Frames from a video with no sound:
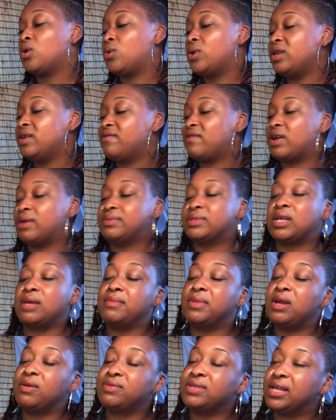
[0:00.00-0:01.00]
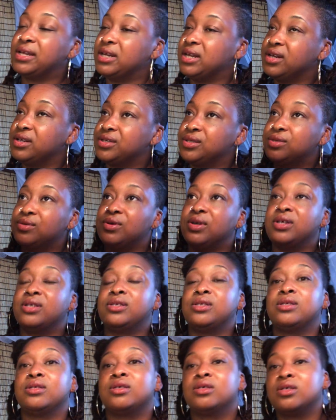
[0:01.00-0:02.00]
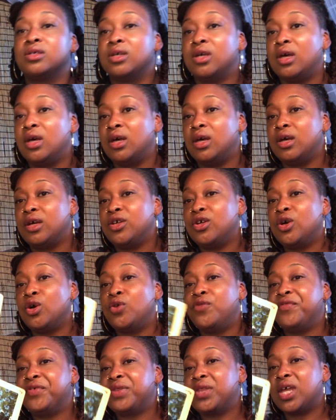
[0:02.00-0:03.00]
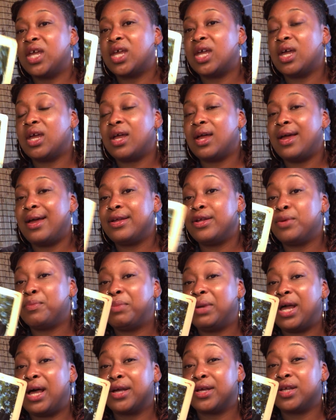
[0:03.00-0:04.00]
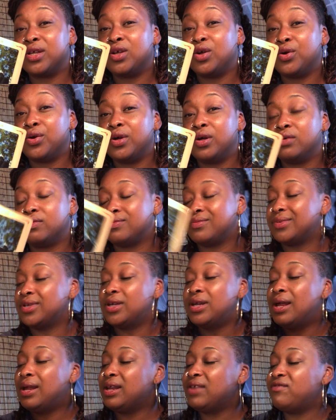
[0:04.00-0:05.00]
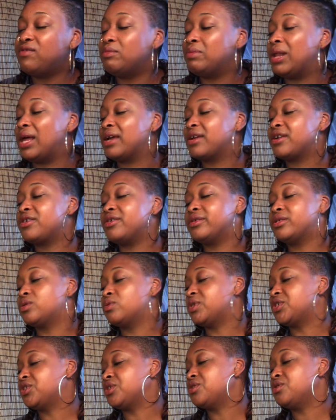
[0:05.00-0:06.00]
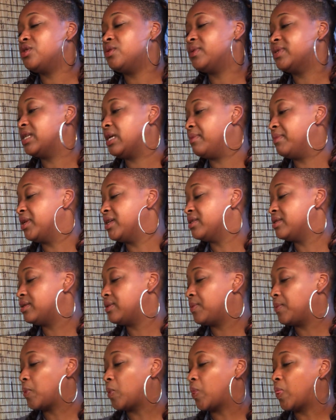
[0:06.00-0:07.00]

Queen of Cups coming out with that Nine of Swords. You're overthinking and you're blocking your... You're not even blocking your intuition. You know what time it is.